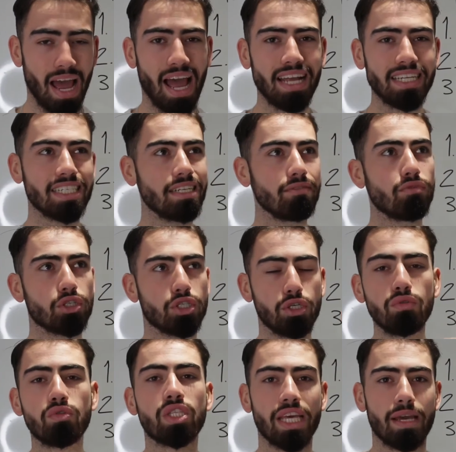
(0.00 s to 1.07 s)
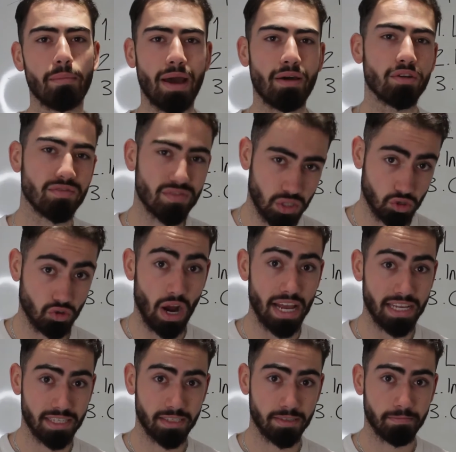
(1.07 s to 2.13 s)
actually reduce the amount of
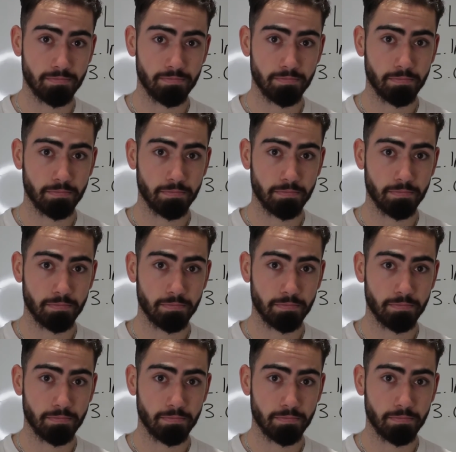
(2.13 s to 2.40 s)
stress.